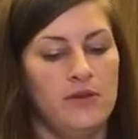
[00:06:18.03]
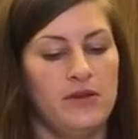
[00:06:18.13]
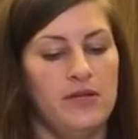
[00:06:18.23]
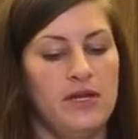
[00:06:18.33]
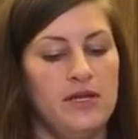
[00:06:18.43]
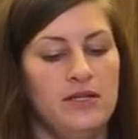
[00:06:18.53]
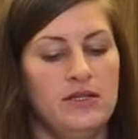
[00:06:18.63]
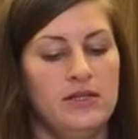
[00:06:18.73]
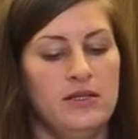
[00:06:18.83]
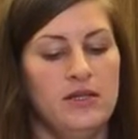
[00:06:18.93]

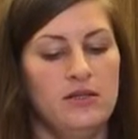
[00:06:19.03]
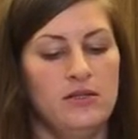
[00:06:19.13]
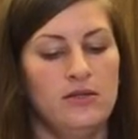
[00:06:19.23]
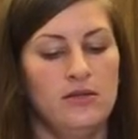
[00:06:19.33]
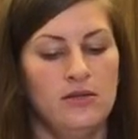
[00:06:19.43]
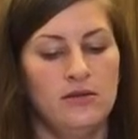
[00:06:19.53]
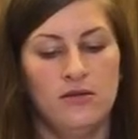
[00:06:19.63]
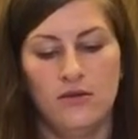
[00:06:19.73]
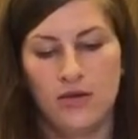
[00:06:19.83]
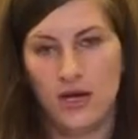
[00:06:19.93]
place it
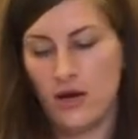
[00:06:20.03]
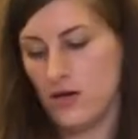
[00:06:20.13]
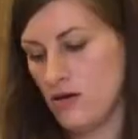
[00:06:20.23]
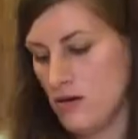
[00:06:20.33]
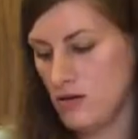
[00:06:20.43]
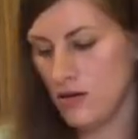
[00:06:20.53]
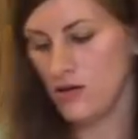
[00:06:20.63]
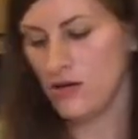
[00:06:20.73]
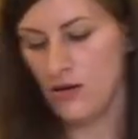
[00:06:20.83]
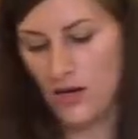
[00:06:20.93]
there,
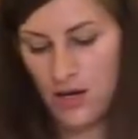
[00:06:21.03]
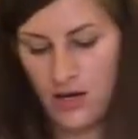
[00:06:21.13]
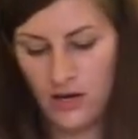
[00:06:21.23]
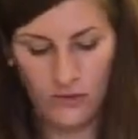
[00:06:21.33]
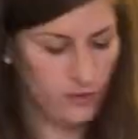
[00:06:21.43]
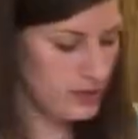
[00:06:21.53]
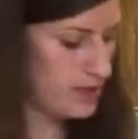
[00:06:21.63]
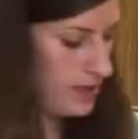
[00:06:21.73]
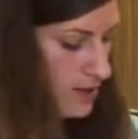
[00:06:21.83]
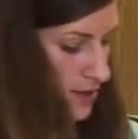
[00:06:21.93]
and we'll
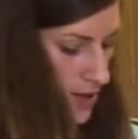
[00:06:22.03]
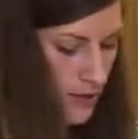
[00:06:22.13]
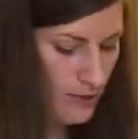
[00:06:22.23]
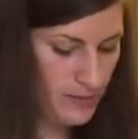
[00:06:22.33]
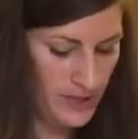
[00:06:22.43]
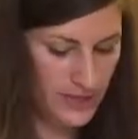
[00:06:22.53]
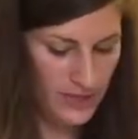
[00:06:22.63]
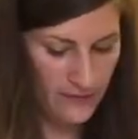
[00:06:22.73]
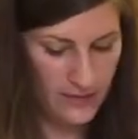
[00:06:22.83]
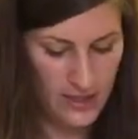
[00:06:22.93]
take another piece
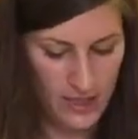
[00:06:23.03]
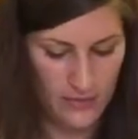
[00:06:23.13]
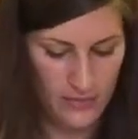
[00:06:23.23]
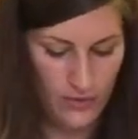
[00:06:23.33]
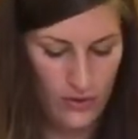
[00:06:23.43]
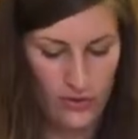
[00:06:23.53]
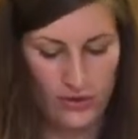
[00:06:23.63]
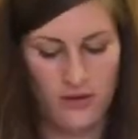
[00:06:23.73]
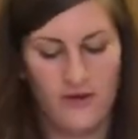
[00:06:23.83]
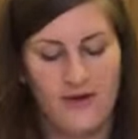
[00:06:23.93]
of tape,
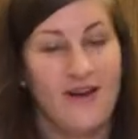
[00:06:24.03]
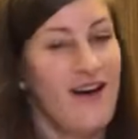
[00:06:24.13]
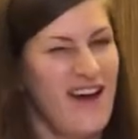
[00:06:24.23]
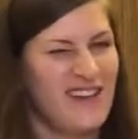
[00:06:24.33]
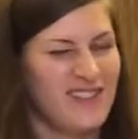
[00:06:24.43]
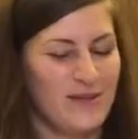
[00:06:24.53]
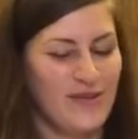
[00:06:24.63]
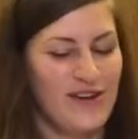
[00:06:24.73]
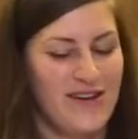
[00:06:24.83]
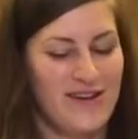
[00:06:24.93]
I had some
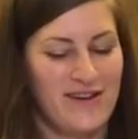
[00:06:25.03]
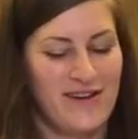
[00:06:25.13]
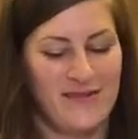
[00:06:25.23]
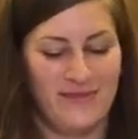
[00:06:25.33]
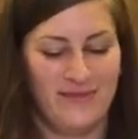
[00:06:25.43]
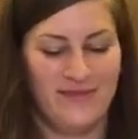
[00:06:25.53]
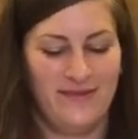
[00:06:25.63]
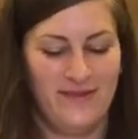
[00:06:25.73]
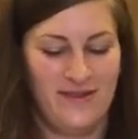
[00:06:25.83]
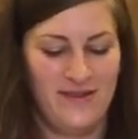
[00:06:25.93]
already cut up,
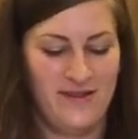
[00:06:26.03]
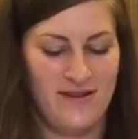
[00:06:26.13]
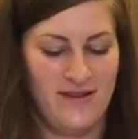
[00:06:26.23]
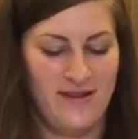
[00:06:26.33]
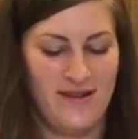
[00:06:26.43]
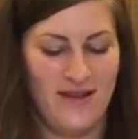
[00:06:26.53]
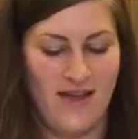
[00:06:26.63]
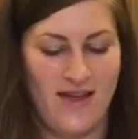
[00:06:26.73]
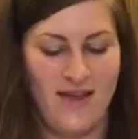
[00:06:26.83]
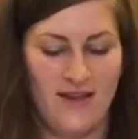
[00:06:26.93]

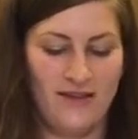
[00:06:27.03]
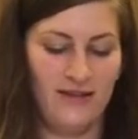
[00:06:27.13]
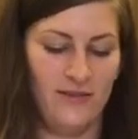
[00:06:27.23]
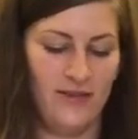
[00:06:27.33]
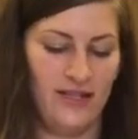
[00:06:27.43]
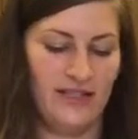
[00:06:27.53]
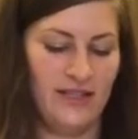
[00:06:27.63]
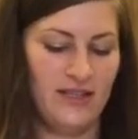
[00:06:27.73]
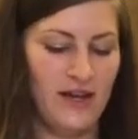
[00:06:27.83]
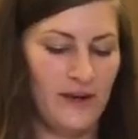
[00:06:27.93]
and place
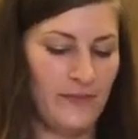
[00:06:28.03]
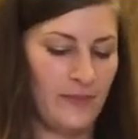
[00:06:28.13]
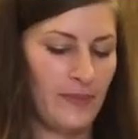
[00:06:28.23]
it there.